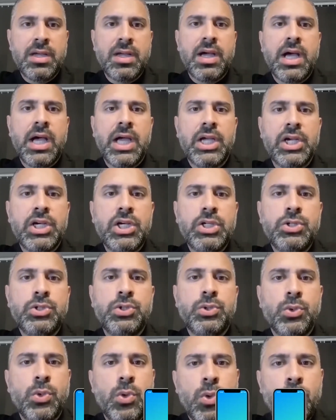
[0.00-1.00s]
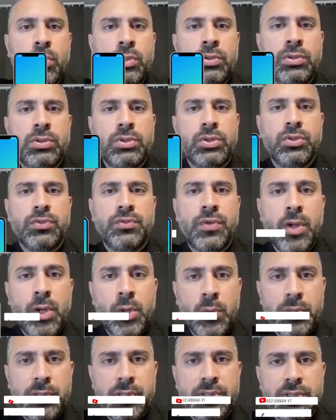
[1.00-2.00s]
I urge you all to
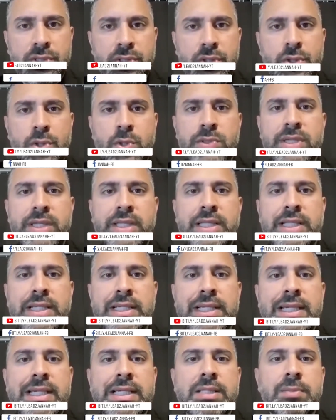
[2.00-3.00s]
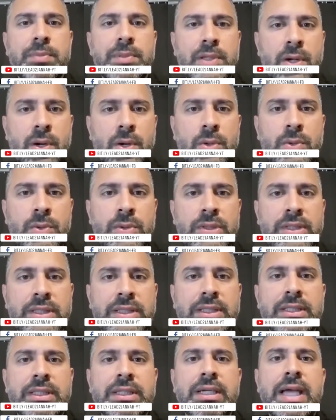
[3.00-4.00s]
follow us using the links below,
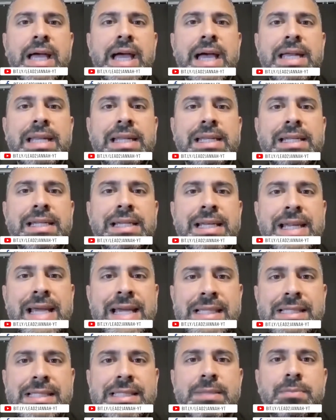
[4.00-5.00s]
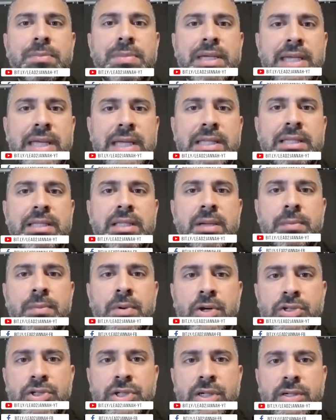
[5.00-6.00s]
and let's begin the
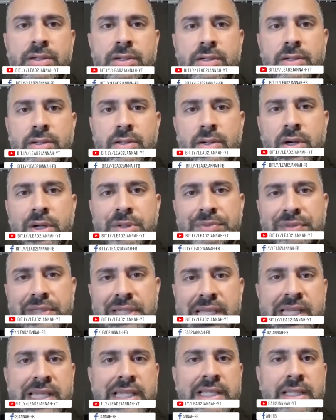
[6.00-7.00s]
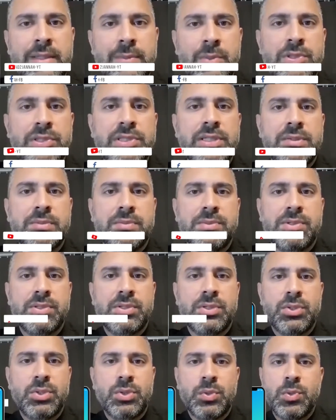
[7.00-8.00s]
project of leading the Muslims
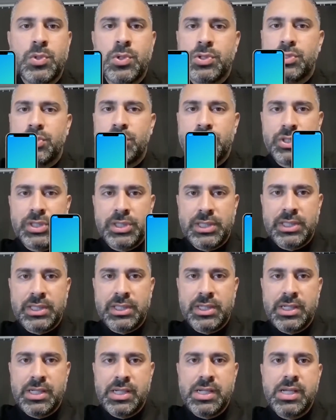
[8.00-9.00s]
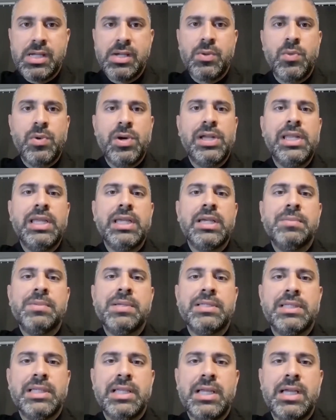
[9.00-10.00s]
towards Jannah. Wa alaikum
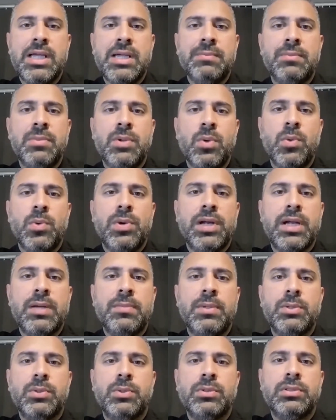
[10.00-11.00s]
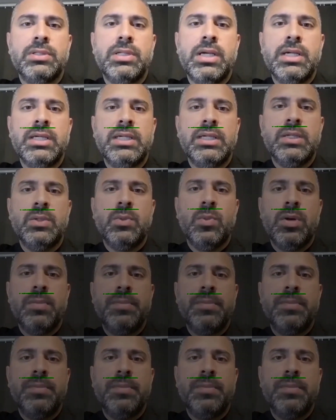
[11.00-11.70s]
assalam wa rahmatullahi wa